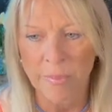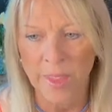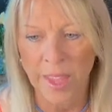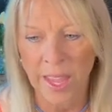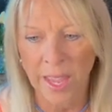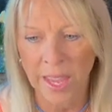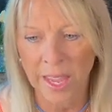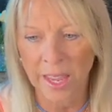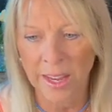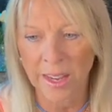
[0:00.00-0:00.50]

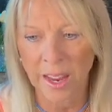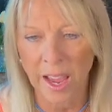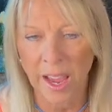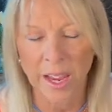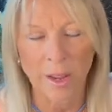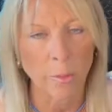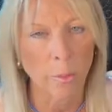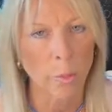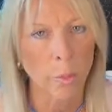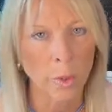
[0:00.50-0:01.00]
And
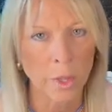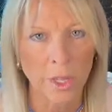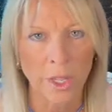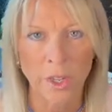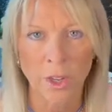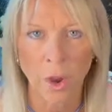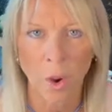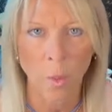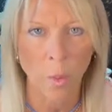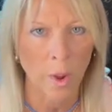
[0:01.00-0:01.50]
I really
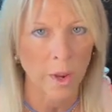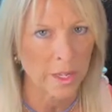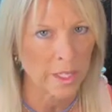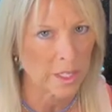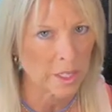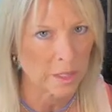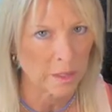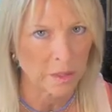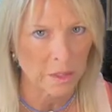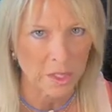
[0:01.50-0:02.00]
don't want to
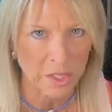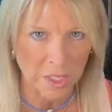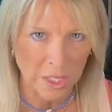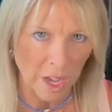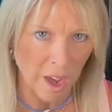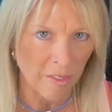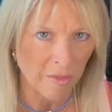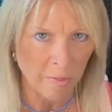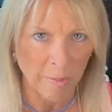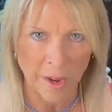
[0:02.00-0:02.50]

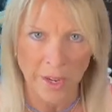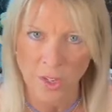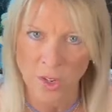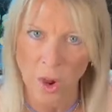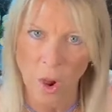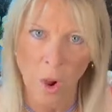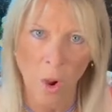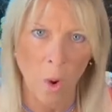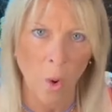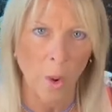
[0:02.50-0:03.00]
scuff my
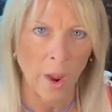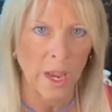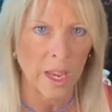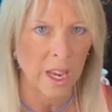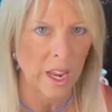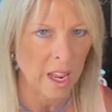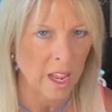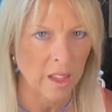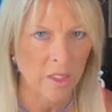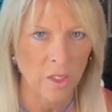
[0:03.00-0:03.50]
toe and
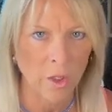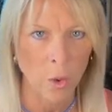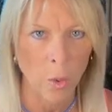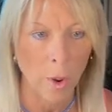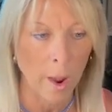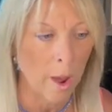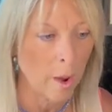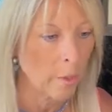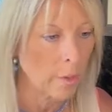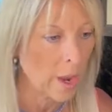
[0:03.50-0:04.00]
hit the
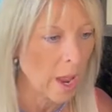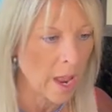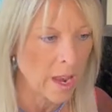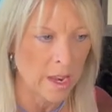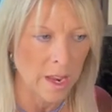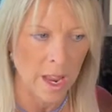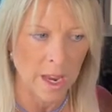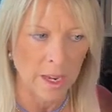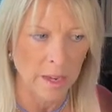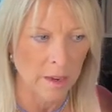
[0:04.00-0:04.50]
ground and
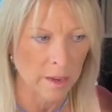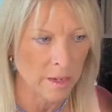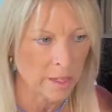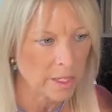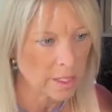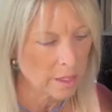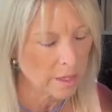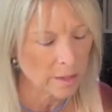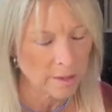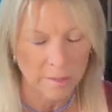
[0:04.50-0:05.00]
then,
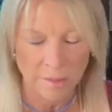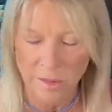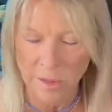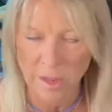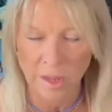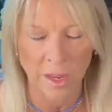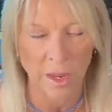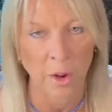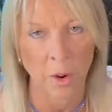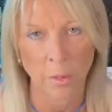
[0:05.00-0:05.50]

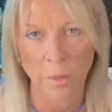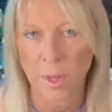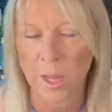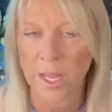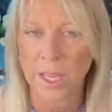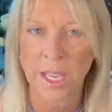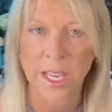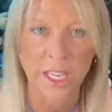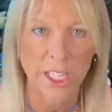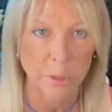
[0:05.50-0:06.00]

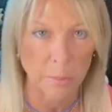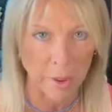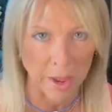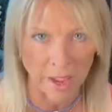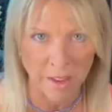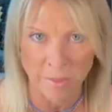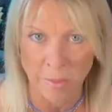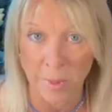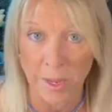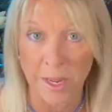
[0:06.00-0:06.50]
kiss
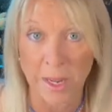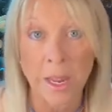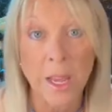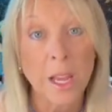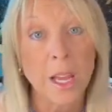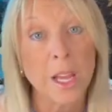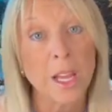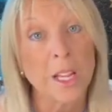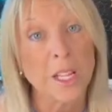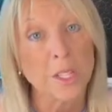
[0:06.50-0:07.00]
pavement.
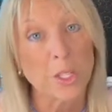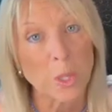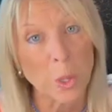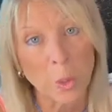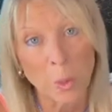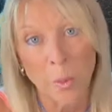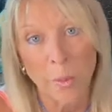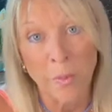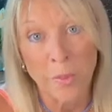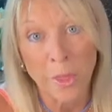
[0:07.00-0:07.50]

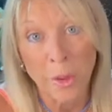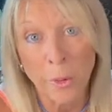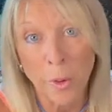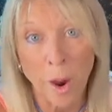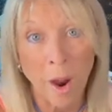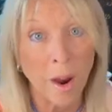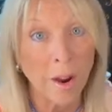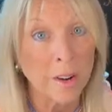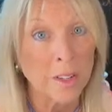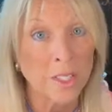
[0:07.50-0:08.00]
So there
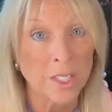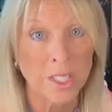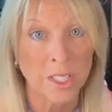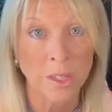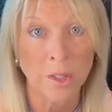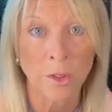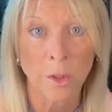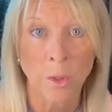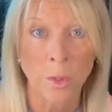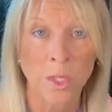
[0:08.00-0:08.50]
are
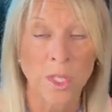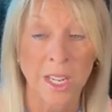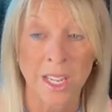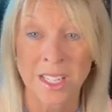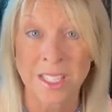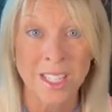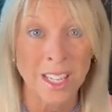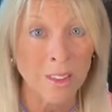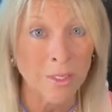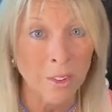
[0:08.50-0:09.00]
still those
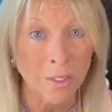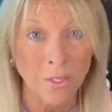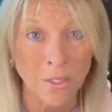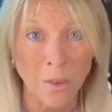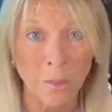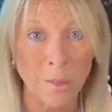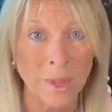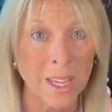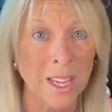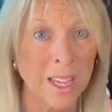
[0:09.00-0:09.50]
days, even for
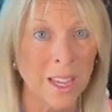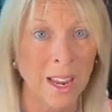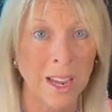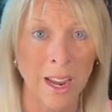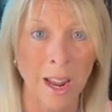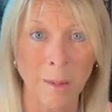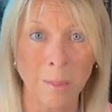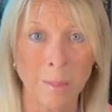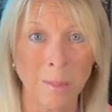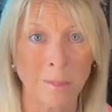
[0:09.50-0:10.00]
me, and
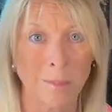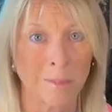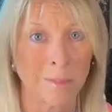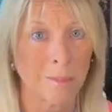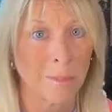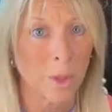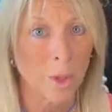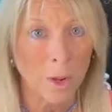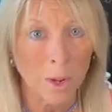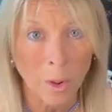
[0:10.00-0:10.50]
I'm
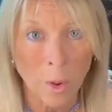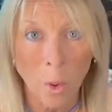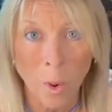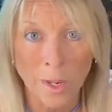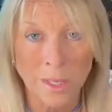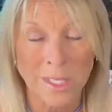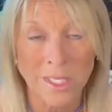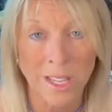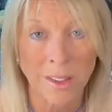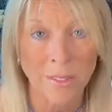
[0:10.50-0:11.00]
going to go
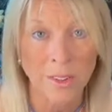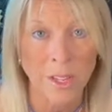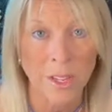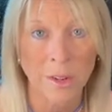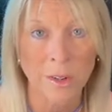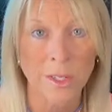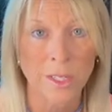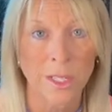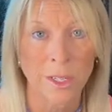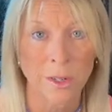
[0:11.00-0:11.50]
on 7
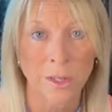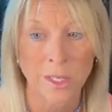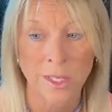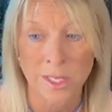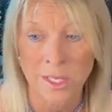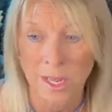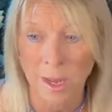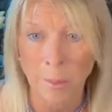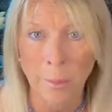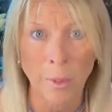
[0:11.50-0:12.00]
years here in
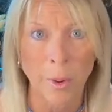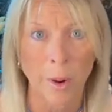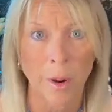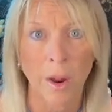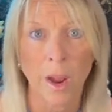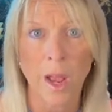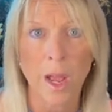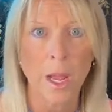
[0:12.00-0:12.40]
December.